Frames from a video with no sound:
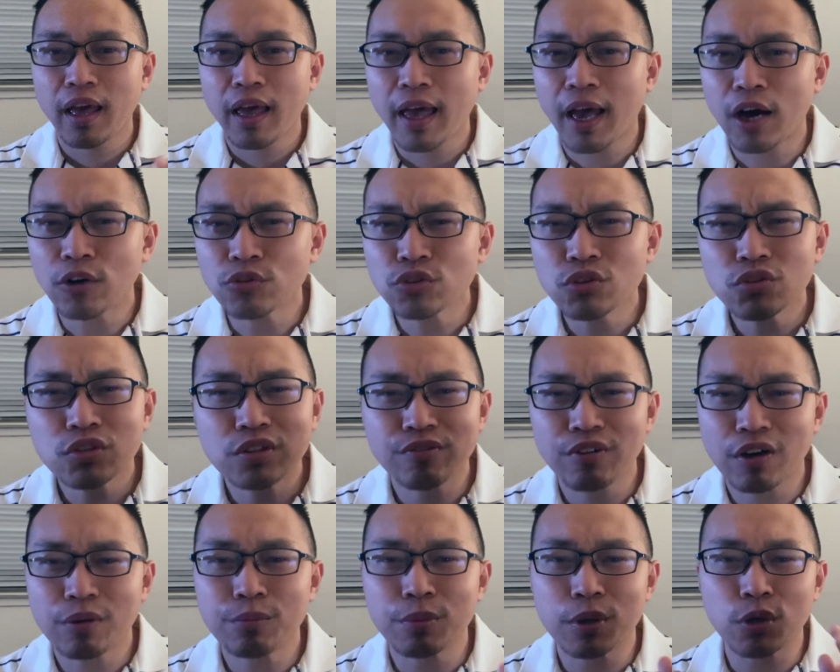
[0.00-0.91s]
How do you
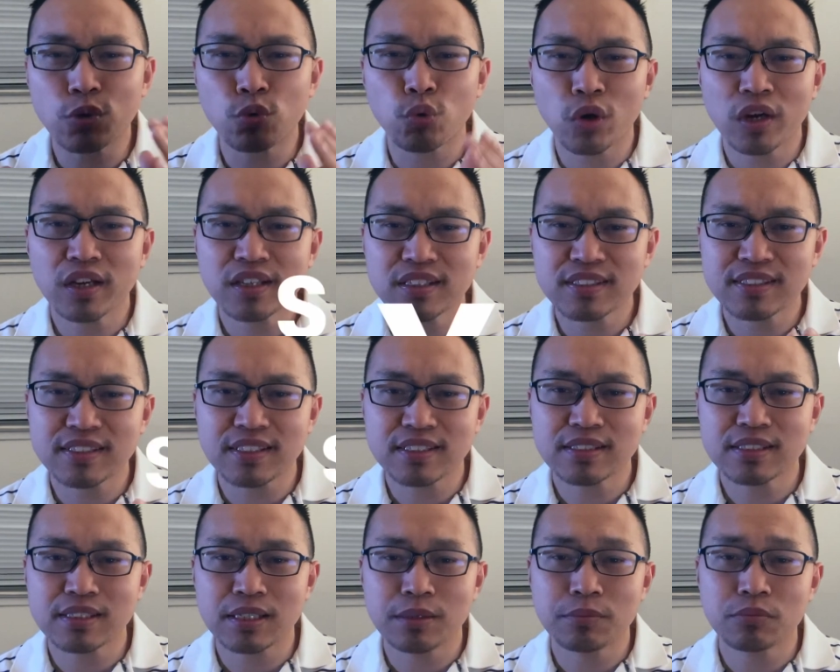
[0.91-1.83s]
develop a quick
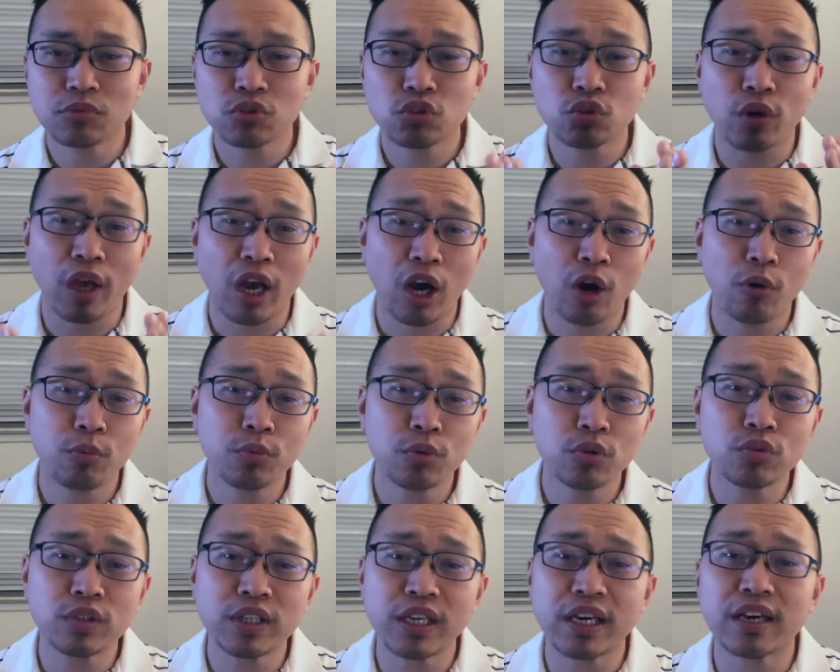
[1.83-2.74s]
system to help you
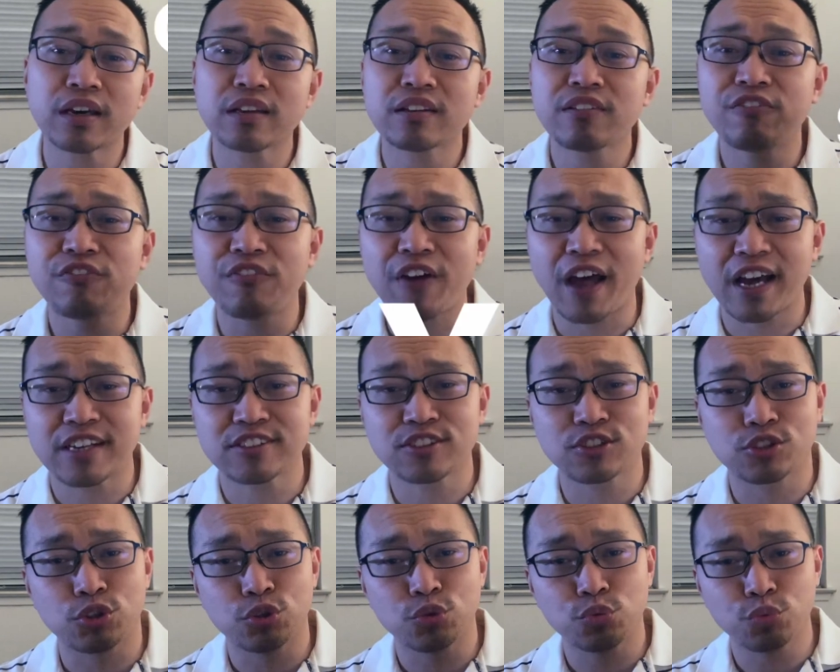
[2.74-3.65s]
get
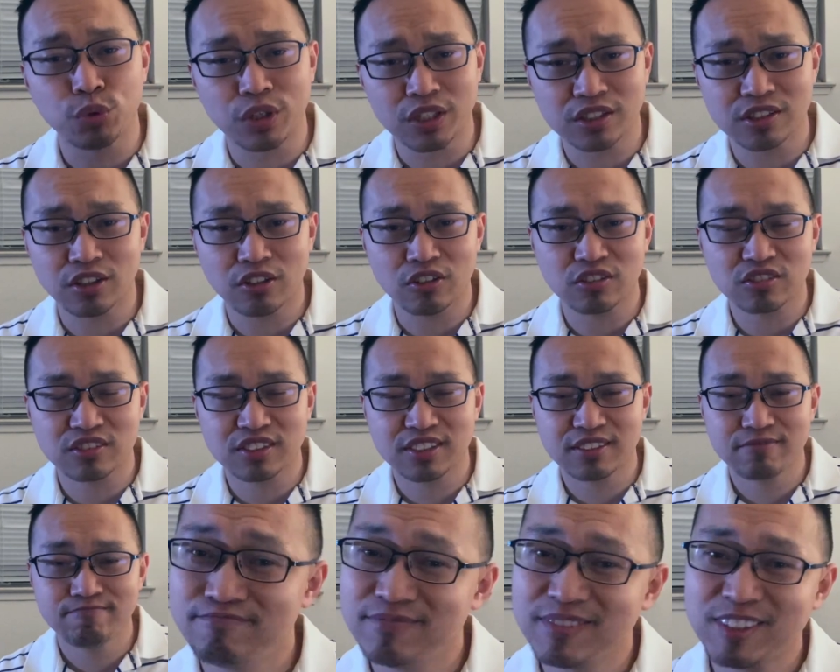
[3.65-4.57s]
faster results?
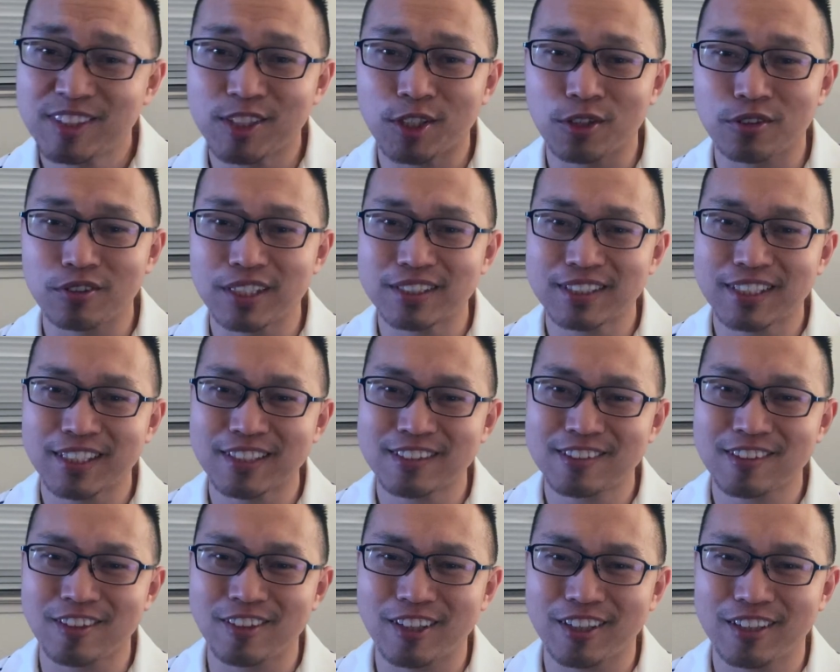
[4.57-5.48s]
So let's get
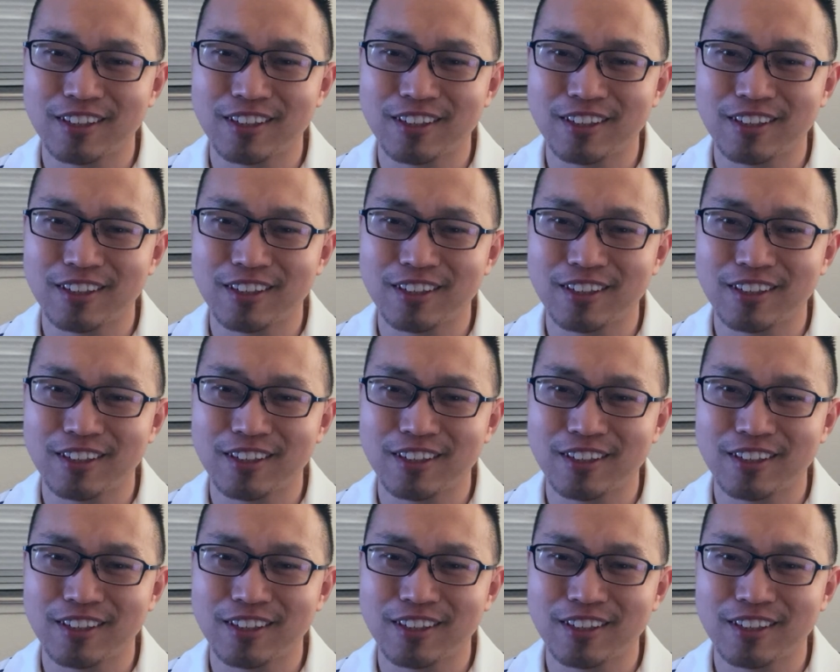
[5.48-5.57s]
started.